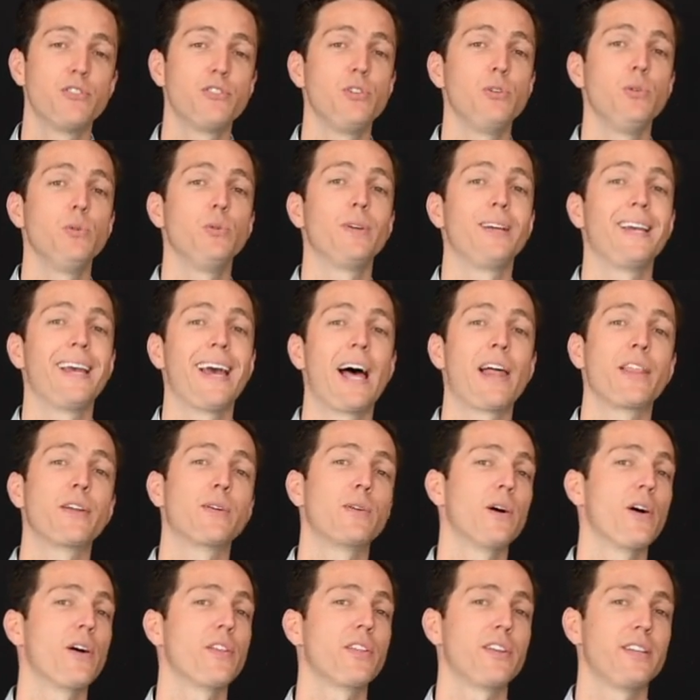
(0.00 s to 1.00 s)
to
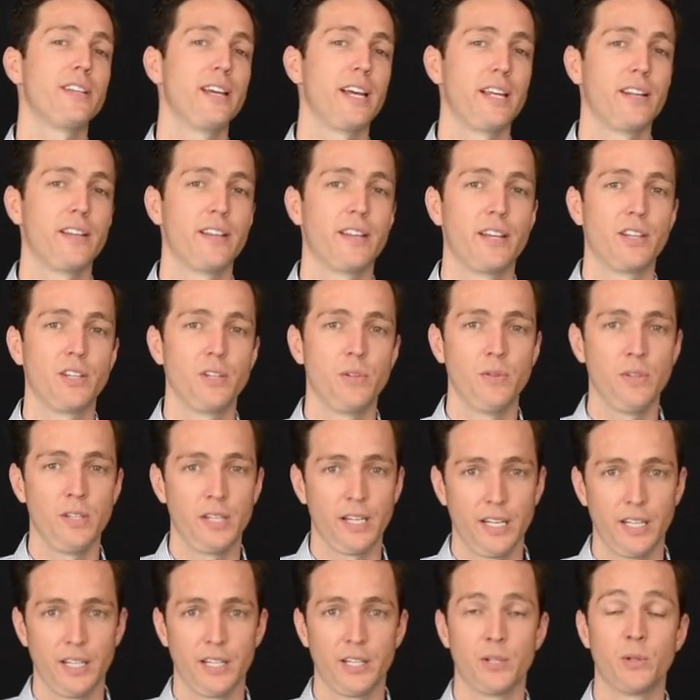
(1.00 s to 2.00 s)
gather all the data that you
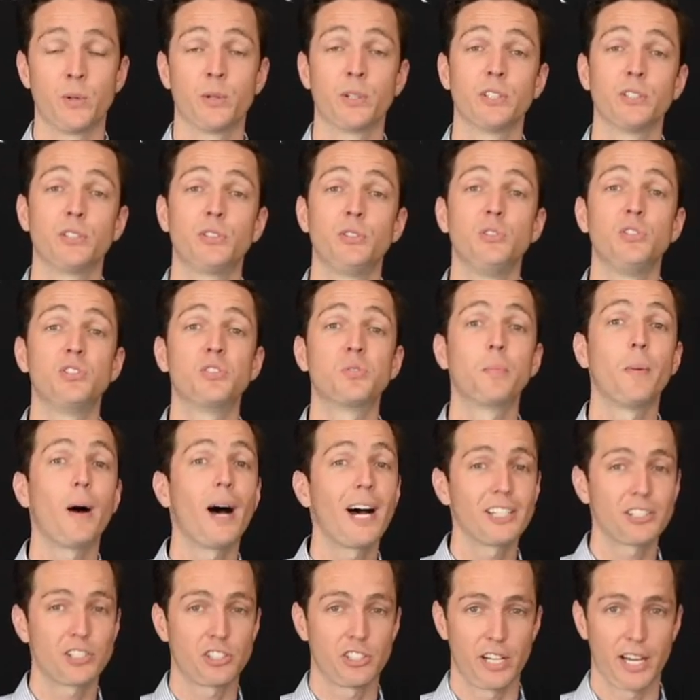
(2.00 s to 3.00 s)
need in order to
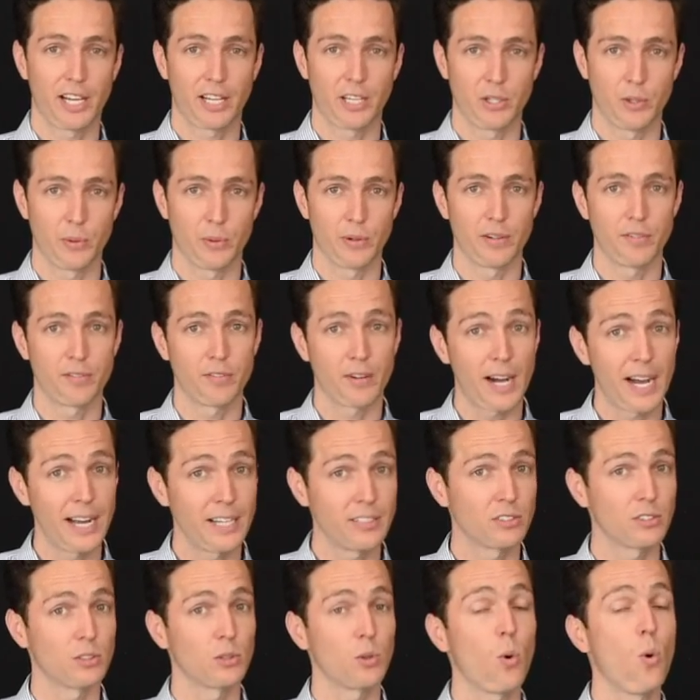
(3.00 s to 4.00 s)
spot check your
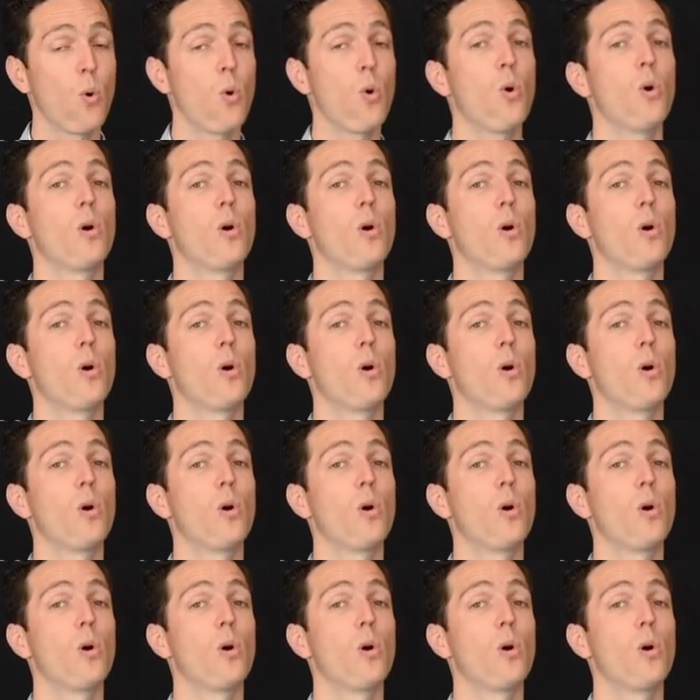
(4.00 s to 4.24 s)
advisor